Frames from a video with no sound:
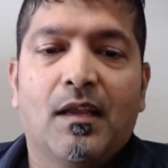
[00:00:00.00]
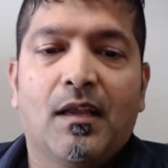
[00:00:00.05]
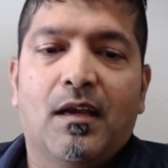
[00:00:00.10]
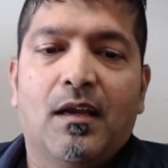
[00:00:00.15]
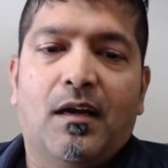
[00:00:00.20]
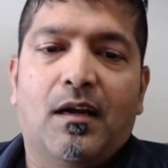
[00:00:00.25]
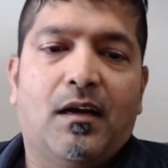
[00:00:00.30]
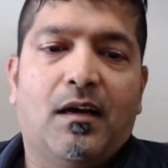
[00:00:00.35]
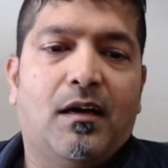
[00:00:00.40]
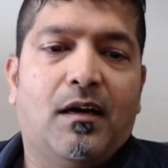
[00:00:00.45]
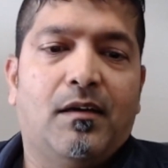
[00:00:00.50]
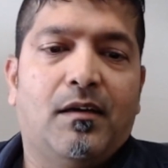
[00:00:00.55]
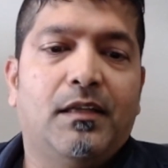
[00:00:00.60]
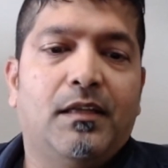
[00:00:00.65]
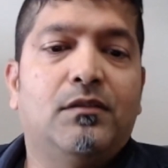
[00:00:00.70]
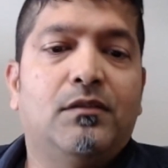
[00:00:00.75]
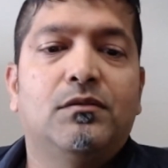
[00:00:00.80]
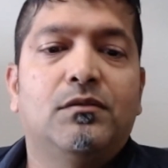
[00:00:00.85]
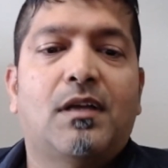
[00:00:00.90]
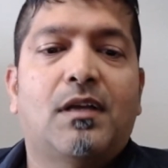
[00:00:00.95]

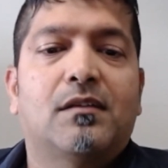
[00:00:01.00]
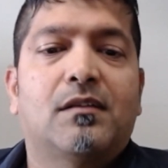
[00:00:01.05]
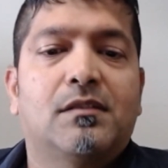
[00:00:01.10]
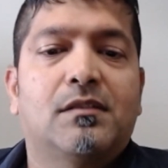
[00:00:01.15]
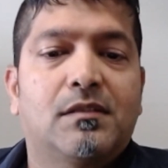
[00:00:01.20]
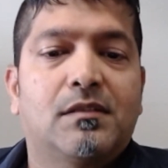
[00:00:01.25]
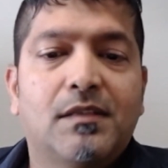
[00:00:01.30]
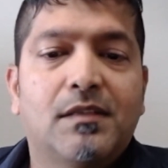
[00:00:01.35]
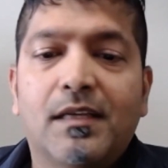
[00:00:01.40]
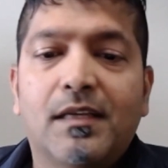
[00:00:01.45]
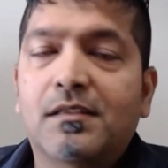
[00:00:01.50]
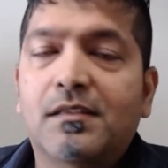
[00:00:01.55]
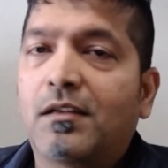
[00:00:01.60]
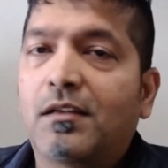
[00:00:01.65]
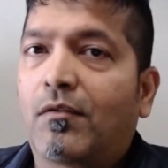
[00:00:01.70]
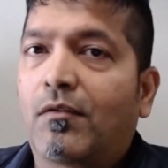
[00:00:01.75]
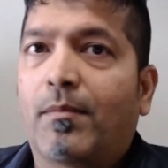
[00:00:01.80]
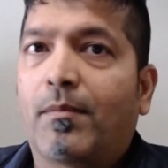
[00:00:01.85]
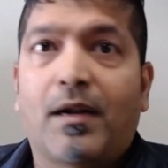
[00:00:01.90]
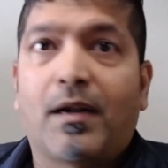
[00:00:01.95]
In 2006,
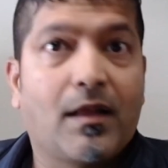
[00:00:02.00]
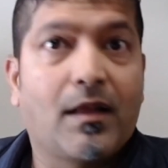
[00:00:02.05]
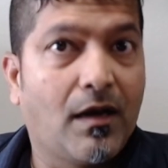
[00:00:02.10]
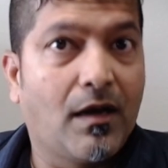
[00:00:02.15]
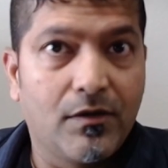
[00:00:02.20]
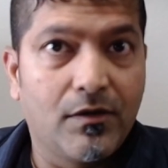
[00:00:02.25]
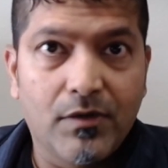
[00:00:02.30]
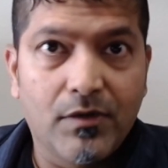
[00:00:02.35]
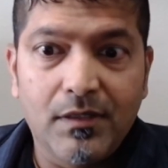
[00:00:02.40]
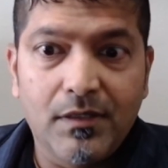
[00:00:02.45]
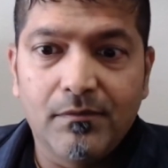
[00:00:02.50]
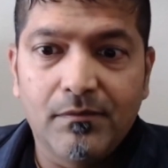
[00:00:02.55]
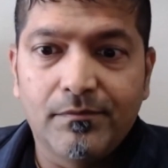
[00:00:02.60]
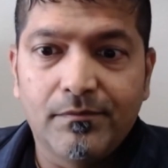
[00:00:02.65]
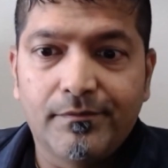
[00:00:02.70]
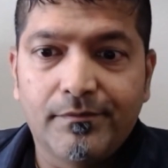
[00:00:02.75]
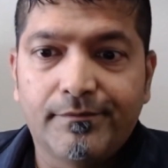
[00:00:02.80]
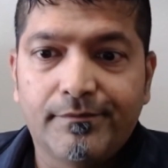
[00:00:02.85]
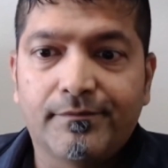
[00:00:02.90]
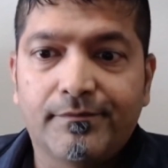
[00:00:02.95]
there were about 100.
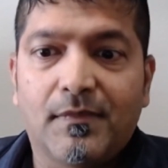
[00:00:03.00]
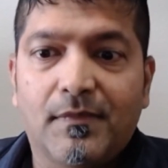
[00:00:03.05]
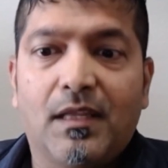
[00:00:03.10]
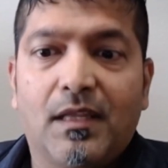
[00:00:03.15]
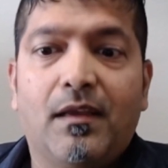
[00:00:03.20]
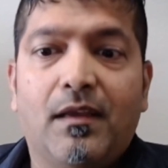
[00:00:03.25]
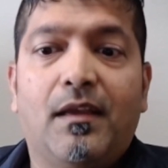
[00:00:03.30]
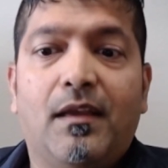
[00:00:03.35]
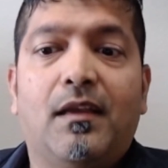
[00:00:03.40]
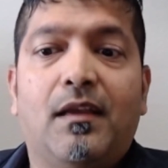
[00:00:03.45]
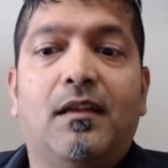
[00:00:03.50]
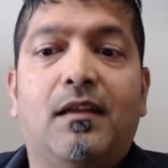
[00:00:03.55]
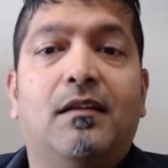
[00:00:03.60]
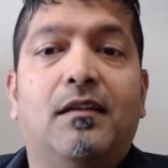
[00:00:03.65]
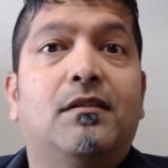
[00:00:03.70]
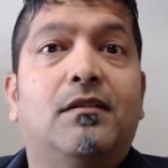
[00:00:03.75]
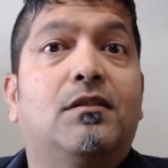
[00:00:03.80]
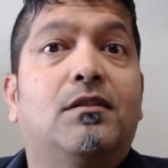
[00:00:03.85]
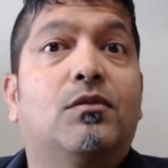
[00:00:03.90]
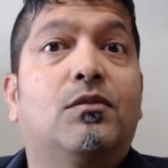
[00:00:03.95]

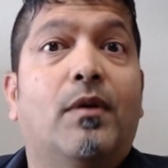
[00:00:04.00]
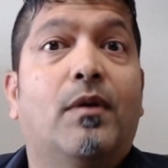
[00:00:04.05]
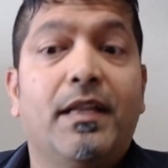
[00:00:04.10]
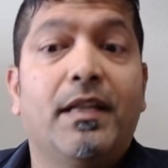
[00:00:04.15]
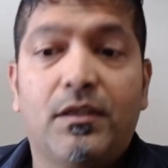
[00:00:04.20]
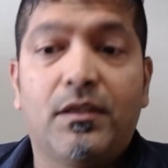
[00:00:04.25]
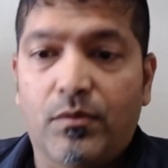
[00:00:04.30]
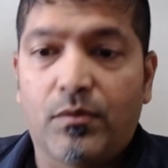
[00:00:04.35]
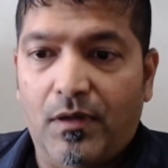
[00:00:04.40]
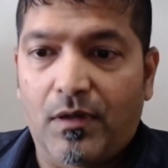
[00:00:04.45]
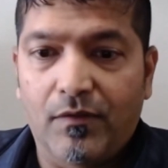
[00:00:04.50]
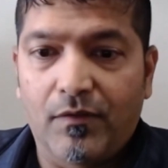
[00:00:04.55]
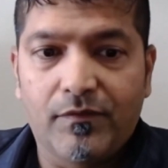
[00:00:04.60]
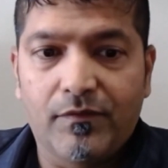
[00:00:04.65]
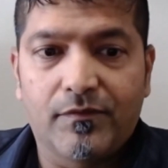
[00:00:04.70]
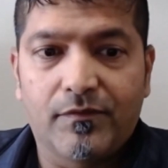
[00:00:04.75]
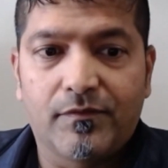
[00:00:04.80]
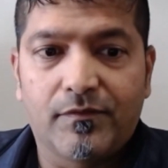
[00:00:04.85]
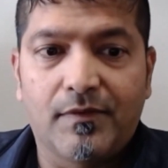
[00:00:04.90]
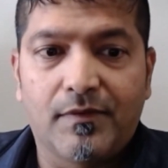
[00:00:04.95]
In 2012,
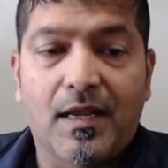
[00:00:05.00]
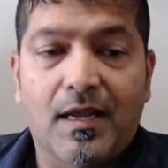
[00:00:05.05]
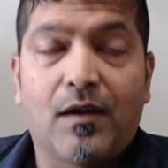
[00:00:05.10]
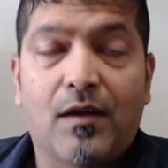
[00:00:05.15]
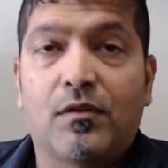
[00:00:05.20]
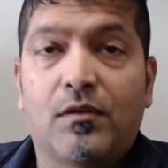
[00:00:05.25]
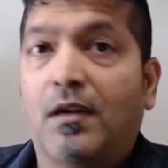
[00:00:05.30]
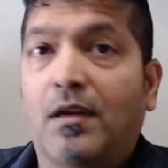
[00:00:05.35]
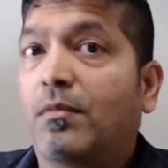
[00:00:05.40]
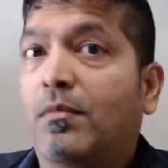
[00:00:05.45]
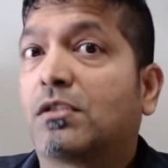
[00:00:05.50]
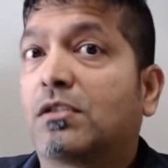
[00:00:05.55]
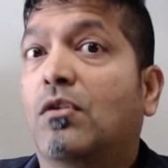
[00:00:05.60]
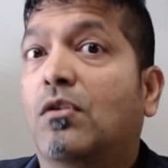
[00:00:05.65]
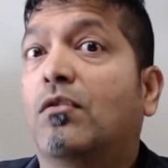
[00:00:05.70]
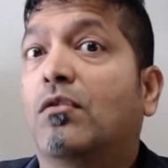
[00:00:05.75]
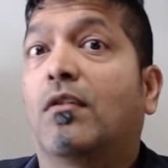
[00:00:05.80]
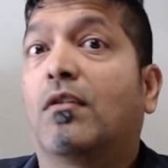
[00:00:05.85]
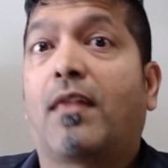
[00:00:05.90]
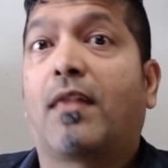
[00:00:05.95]
now the number has
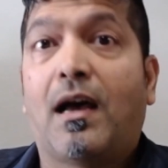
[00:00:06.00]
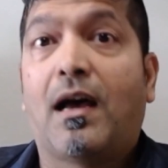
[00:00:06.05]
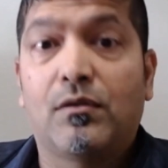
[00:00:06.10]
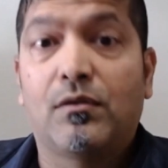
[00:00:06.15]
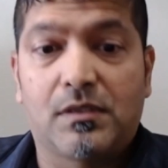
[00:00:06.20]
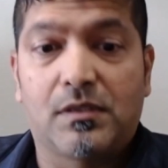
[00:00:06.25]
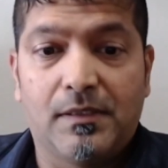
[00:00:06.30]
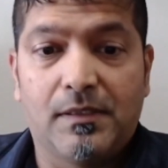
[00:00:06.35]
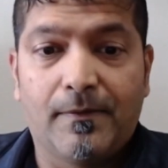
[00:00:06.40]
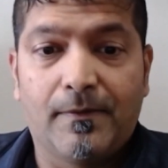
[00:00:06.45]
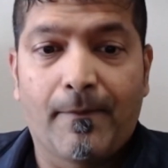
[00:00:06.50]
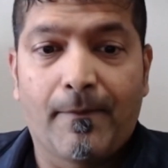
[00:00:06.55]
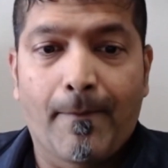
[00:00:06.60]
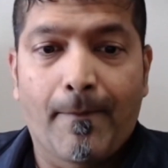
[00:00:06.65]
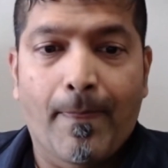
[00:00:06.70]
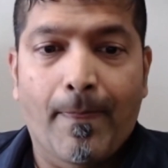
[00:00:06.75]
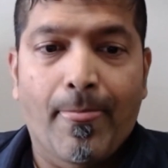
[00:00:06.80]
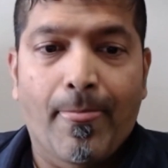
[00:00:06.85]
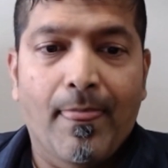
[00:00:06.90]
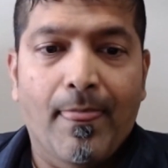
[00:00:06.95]
grown to 1,000.
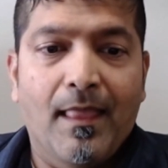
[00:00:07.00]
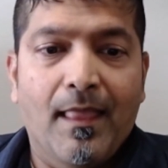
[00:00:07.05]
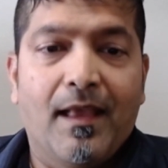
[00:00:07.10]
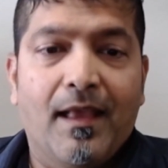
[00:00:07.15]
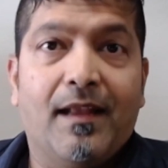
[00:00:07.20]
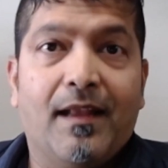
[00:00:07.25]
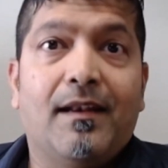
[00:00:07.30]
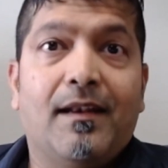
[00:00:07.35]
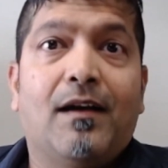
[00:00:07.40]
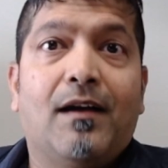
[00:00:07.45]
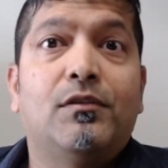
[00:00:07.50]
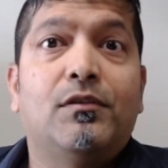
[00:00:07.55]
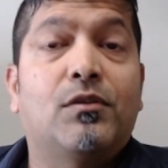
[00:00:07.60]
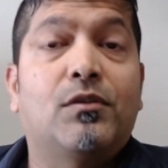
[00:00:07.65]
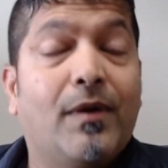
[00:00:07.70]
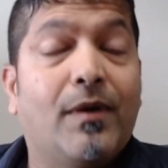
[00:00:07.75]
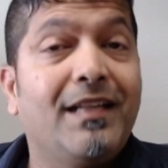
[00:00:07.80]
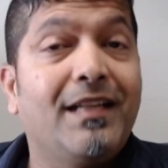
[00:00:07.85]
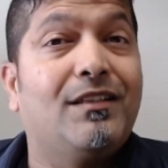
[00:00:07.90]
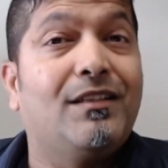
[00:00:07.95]
And now in
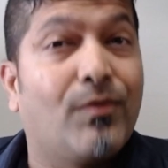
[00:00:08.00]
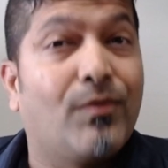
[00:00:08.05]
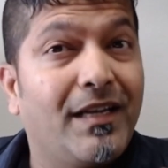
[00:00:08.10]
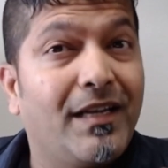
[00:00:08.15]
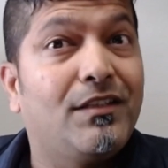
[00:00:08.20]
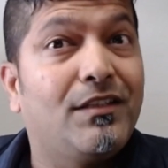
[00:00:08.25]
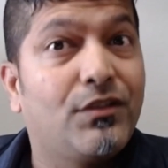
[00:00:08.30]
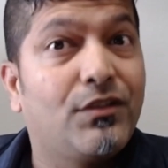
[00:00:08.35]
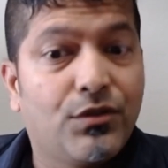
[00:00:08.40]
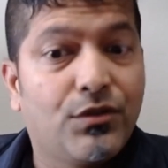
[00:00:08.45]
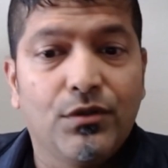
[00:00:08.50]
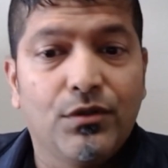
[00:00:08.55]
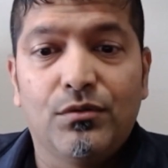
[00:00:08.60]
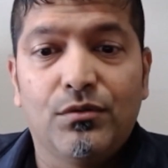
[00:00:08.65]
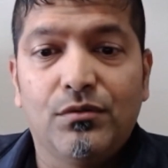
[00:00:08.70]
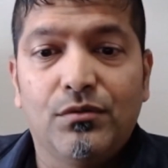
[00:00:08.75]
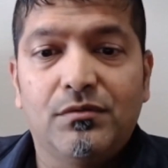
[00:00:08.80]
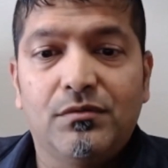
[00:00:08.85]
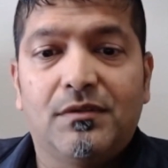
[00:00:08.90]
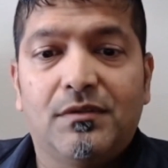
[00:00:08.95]

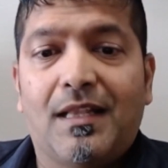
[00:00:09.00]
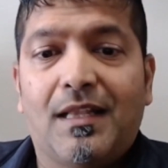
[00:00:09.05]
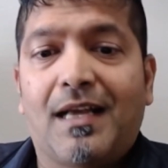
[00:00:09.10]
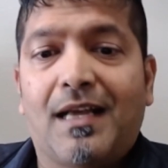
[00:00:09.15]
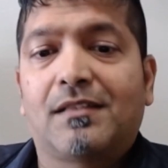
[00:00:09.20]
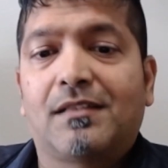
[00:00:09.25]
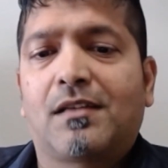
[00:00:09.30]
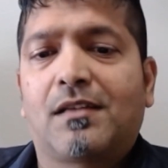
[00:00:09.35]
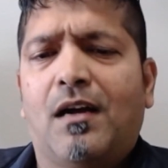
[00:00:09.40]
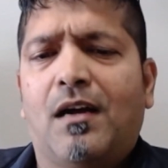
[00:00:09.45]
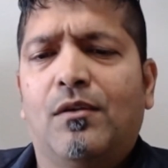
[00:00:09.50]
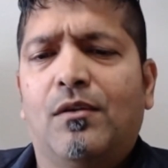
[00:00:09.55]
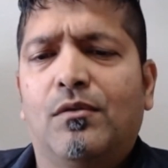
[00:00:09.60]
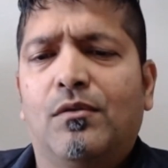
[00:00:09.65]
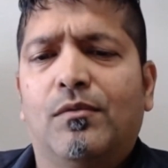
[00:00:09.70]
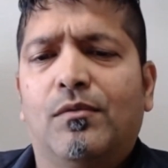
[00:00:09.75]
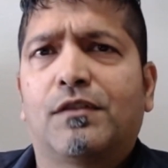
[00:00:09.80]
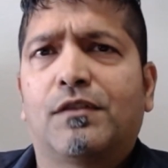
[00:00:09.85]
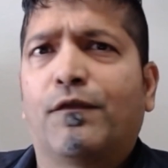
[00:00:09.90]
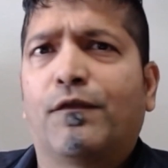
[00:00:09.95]
2022, last
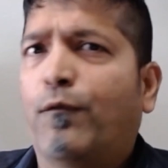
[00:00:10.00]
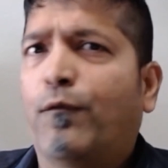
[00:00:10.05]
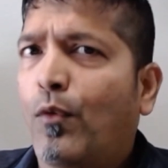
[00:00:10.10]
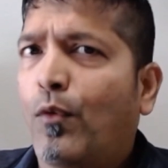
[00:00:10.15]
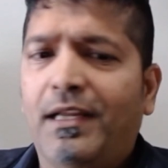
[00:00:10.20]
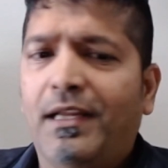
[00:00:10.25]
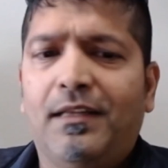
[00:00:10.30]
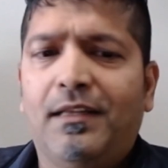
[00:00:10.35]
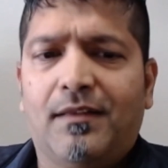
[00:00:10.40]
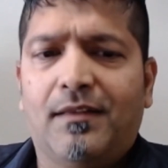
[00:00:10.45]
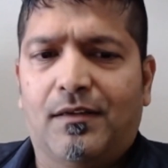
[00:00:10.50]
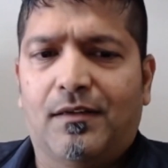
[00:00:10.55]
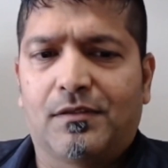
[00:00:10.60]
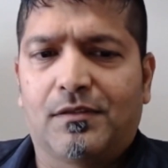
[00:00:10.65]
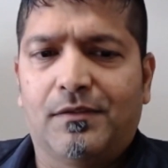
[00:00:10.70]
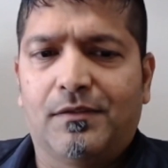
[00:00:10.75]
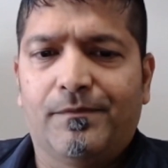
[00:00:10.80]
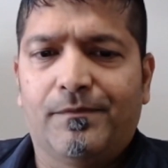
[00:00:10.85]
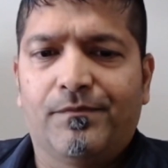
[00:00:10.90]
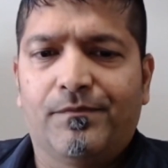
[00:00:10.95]
count was
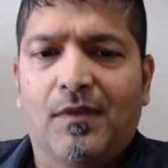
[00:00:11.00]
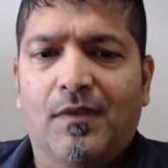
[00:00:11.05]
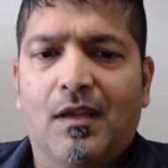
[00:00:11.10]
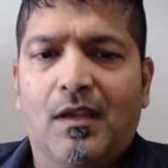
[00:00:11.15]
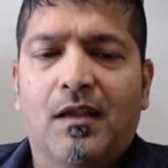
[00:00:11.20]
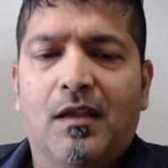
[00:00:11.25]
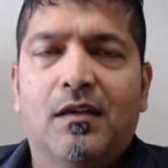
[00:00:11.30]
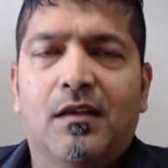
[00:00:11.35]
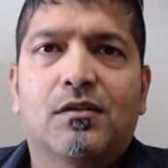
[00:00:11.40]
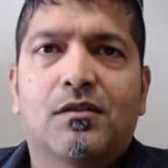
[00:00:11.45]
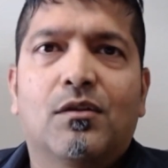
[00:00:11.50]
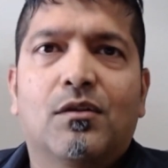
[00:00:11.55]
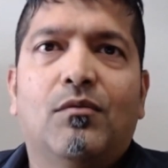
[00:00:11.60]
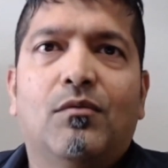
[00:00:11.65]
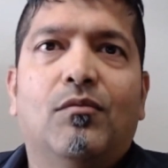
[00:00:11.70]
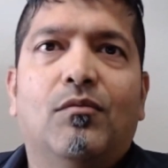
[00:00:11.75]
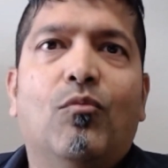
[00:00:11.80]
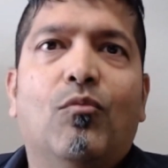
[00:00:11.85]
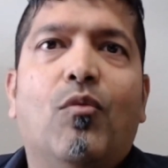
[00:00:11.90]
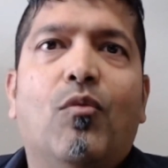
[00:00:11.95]
14,000. So
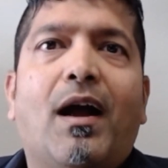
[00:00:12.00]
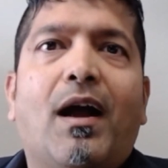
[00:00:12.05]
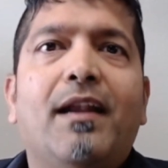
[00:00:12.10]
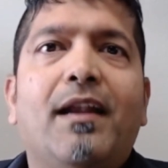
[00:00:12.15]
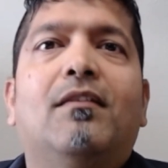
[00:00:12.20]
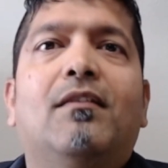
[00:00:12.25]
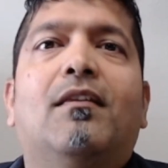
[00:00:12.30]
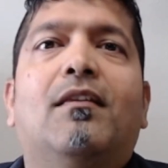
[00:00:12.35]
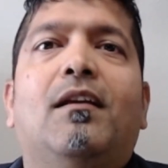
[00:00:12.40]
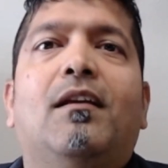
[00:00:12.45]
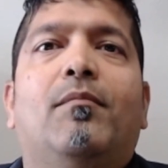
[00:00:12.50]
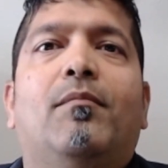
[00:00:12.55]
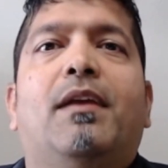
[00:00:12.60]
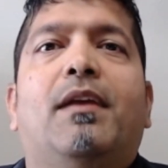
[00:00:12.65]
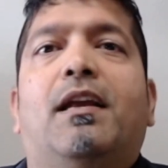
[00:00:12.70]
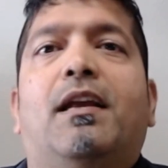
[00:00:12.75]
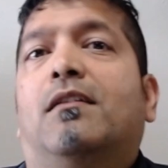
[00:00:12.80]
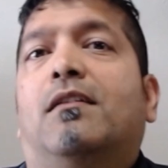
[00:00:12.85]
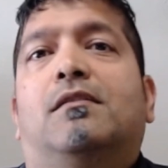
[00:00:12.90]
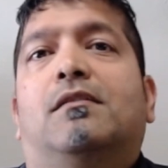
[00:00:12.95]
why do you think
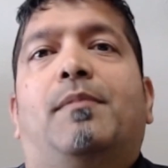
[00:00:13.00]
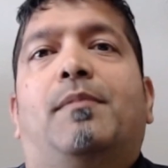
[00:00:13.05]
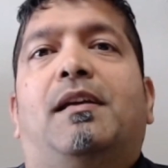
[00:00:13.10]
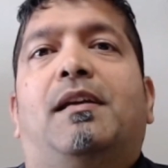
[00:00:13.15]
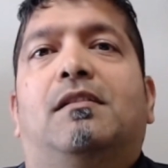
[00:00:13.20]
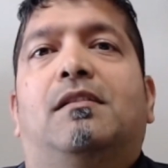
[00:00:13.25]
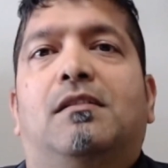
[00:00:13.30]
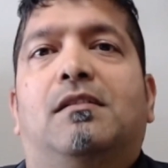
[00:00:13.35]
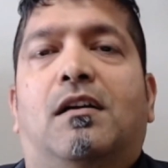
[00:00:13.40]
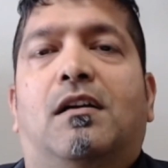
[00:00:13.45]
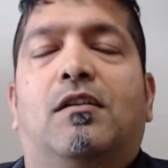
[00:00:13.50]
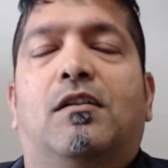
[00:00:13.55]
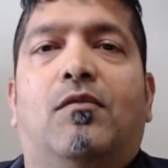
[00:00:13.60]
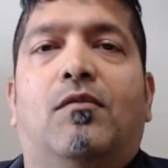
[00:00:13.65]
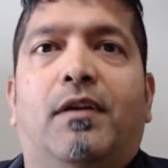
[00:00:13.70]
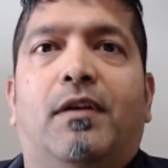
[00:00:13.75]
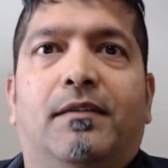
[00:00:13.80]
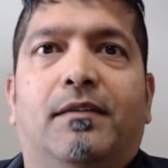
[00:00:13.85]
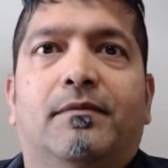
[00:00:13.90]
makerspaces are growing?